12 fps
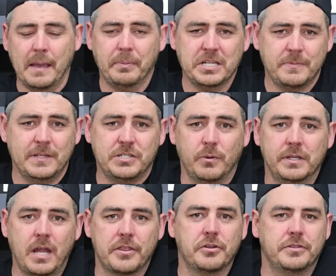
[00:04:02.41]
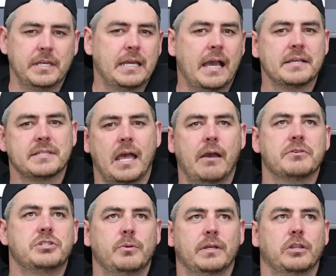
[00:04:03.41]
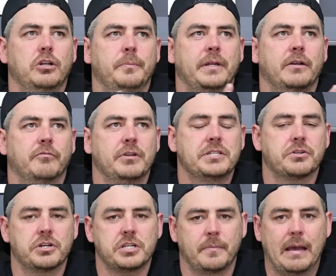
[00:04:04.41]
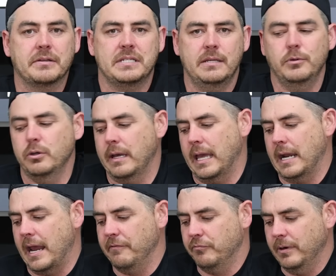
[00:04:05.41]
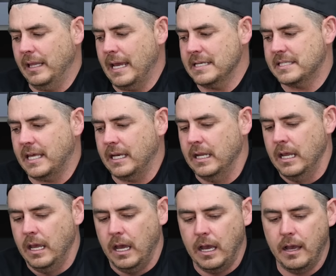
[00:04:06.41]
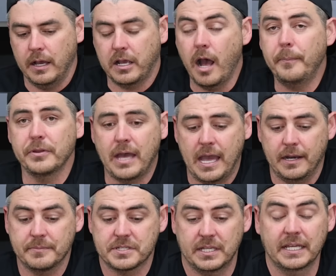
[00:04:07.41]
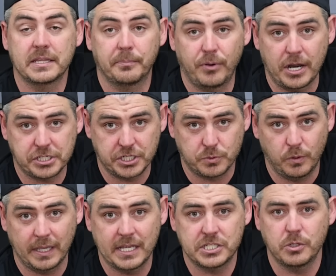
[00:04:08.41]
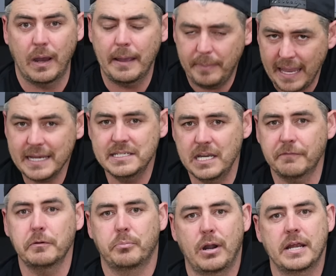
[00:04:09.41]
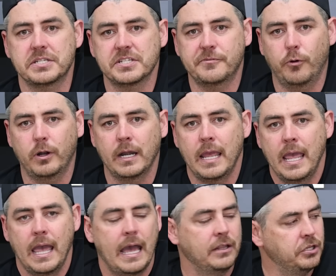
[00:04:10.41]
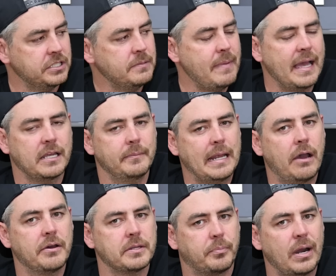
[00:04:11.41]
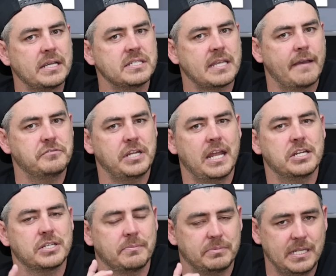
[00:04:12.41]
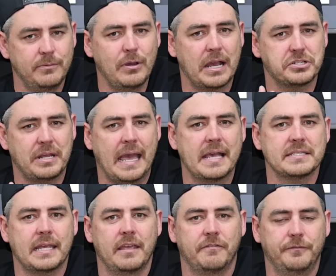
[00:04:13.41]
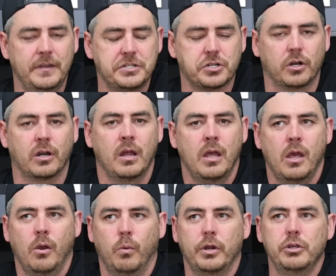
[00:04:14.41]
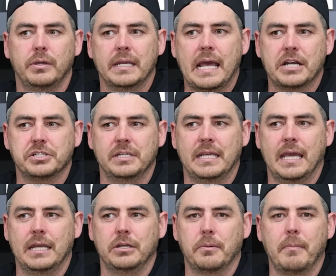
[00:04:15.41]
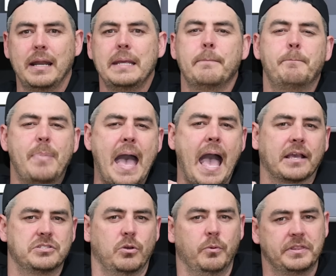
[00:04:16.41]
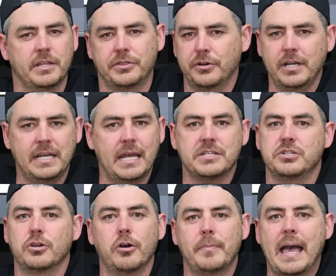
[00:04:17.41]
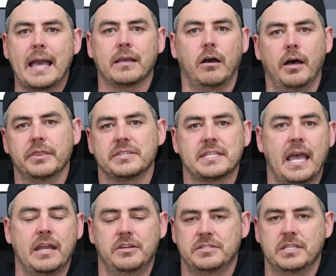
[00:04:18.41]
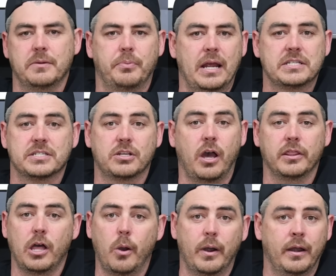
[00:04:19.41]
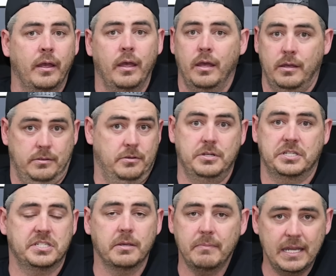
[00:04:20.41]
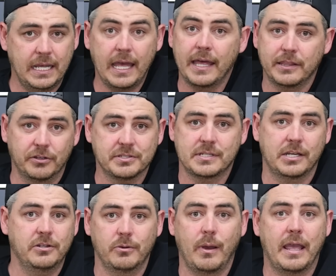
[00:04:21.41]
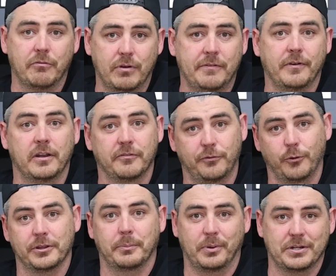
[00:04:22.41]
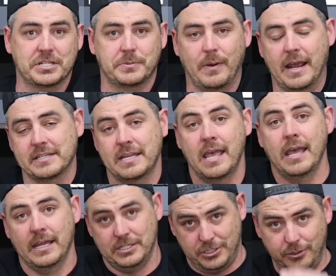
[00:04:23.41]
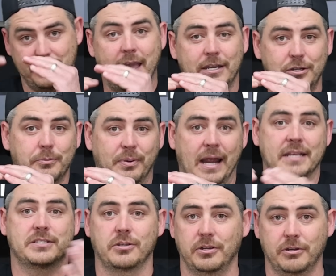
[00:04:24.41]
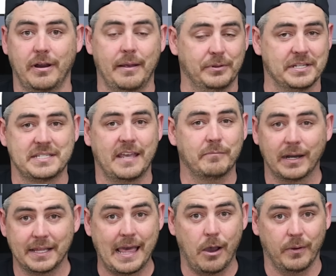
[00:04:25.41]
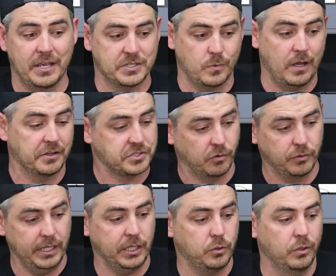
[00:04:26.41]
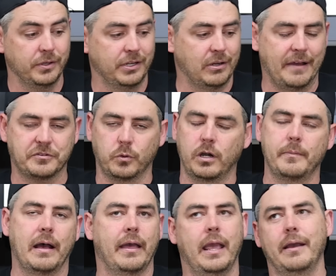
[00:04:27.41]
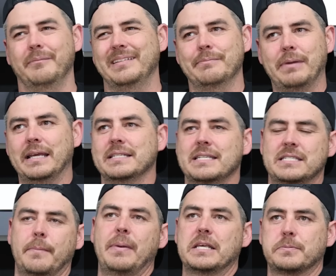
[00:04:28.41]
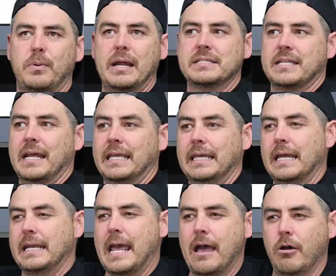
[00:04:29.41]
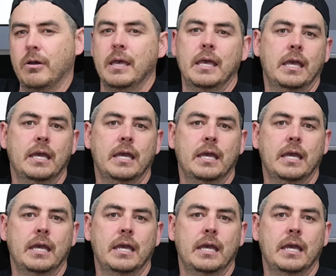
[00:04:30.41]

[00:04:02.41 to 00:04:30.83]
And that brings me to another thing, guys. I was doing a little bit of research about Temu and I realized that a couple of items, like the brushes we'll get to, I paid different prices for. I looked them back up now and the prices have changed, and Temu actually has a feature where you can actually get your money back. So within 30 days, you go back on the site and you see the price has gone lower. You just submit it and they'll send you a refund for the purchase price to that new price. So you're able to save money that way as well. So really cool. You don't have to worry about, hey, is this the best price that I can get now?